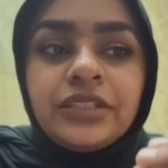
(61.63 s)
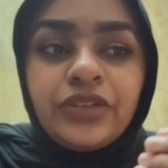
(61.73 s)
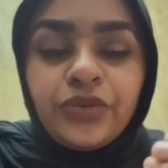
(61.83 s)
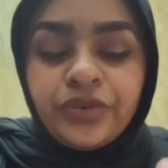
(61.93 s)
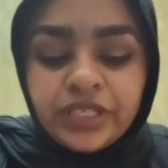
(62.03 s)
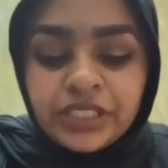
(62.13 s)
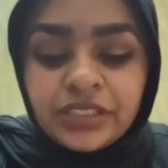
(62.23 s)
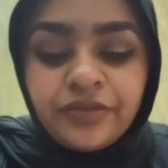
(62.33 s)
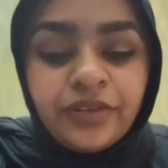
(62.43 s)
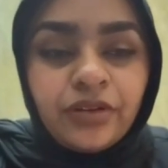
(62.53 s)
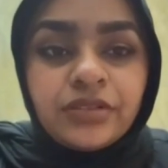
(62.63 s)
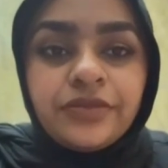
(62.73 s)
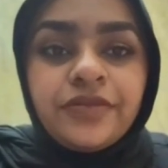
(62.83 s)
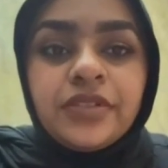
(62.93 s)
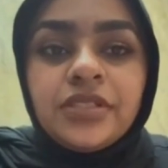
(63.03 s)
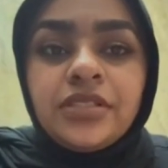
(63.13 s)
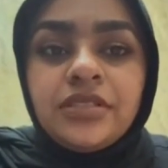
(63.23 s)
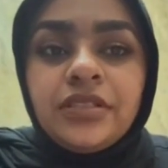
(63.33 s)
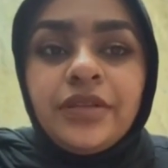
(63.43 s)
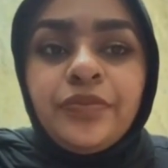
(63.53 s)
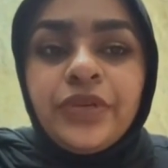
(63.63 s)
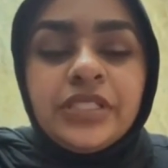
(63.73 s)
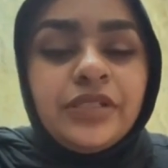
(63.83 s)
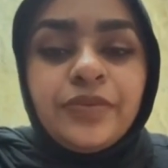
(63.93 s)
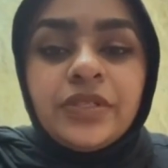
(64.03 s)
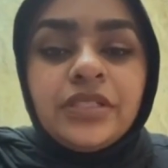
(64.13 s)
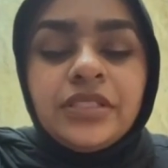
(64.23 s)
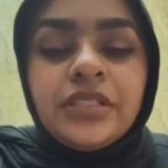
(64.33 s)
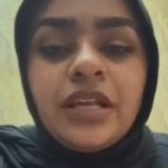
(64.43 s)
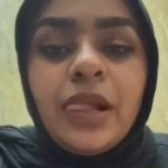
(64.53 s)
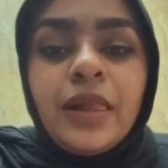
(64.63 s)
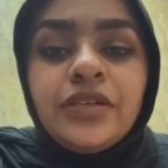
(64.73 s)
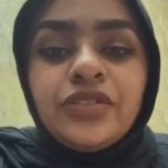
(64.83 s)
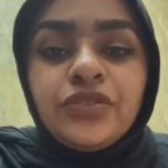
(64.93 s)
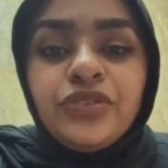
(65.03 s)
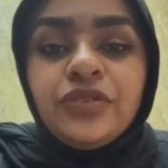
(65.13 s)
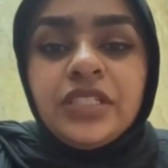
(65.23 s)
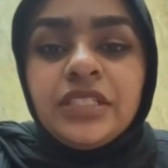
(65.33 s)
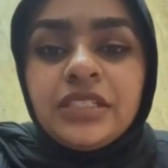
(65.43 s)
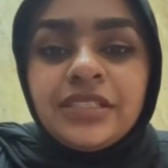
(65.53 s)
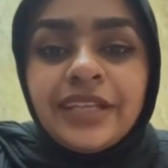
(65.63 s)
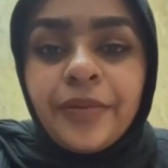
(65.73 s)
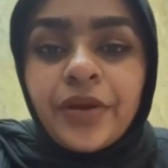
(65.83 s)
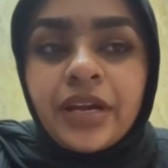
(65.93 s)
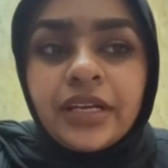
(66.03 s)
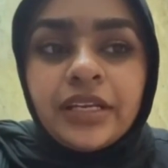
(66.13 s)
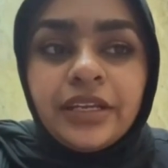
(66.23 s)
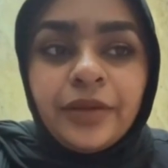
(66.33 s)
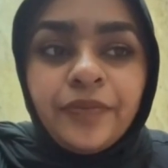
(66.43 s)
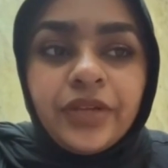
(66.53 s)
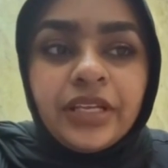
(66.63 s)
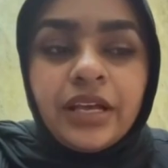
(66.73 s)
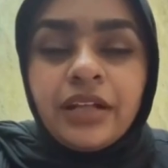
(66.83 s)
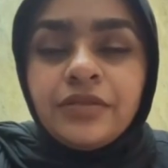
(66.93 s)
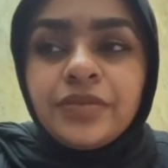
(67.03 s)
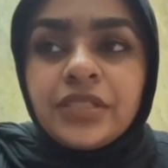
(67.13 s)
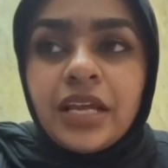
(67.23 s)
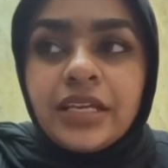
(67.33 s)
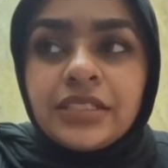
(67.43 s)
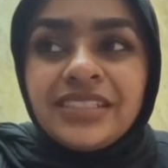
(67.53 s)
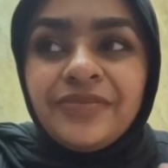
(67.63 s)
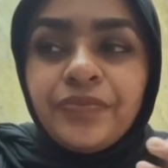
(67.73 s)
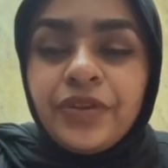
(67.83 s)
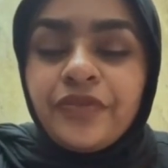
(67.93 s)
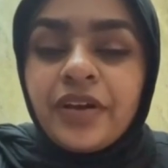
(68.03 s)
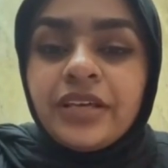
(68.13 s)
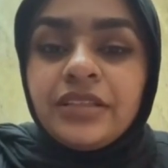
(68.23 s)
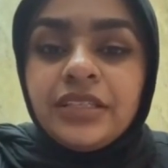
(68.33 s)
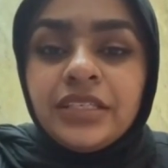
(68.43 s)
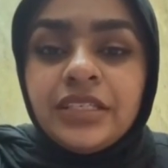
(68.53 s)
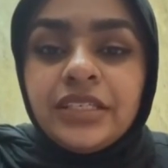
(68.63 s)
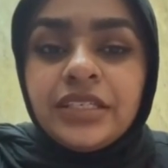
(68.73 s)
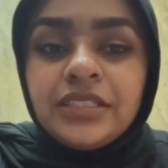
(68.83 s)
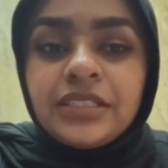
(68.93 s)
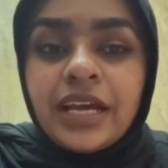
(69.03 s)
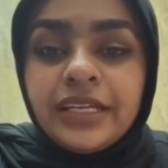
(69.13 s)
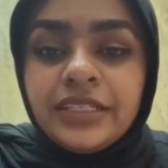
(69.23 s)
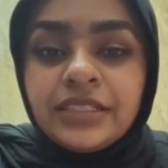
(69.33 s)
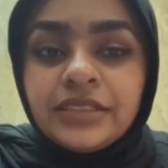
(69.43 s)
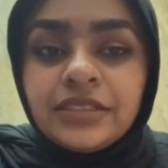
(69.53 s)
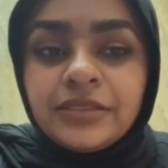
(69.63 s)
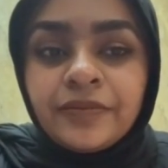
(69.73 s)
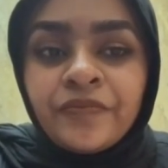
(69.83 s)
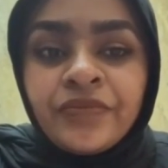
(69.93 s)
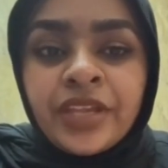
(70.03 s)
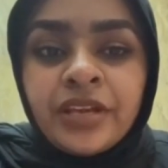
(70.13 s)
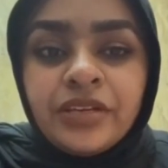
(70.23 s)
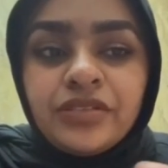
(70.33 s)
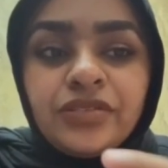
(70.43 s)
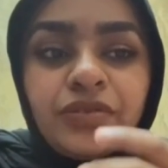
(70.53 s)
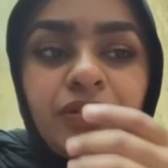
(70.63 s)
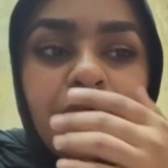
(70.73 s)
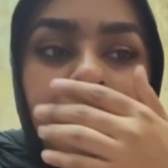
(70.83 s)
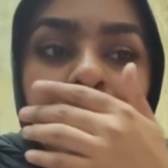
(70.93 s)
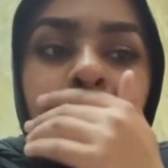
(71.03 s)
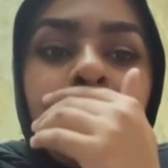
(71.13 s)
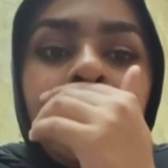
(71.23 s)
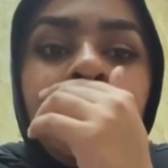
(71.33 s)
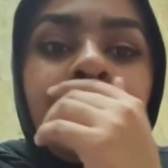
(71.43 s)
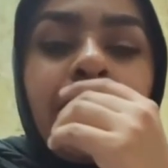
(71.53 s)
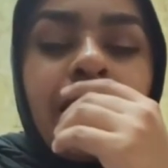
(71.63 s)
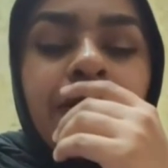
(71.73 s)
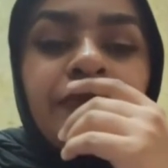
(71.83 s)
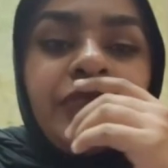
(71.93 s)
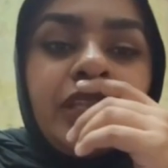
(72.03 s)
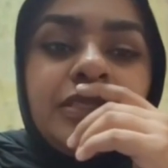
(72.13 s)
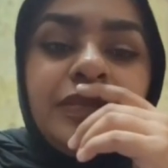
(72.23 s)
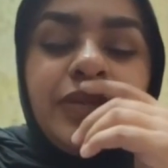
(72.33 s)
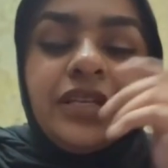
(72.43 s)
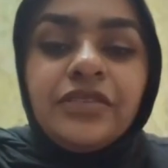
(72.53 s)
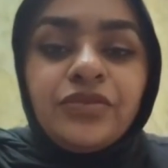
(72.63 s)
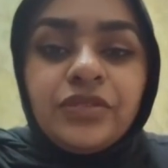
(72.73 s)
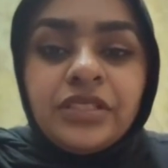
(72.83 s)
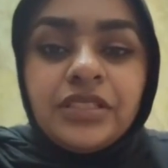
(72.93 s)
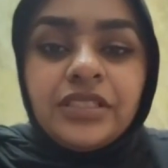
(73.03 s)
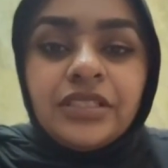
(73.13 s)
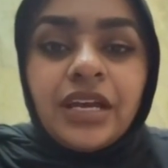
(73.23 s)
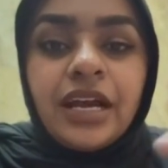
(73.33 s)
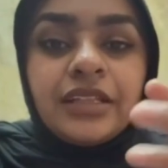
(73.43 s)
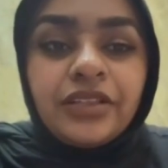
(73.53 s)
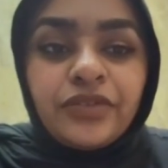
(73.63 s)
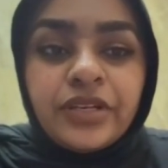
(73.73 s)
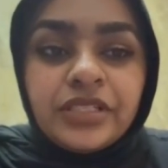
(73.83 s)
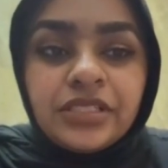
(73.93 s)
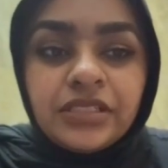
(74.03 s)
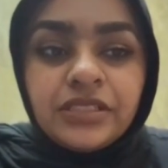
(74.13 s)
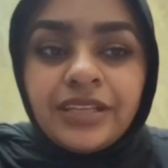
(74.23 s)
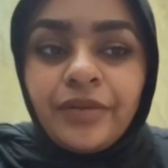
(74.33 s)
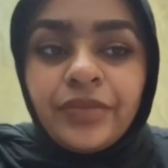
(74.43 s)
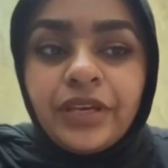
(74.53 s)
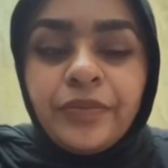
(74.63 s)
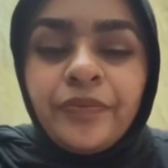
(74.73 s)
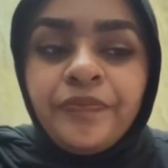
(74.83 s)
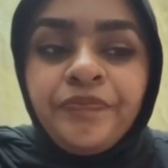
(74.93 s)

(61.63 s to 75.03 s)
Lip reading: theories, philosophers and principles. So using the snap card game, it helps like simplify these ideas. So like similar to the other traditional snap game,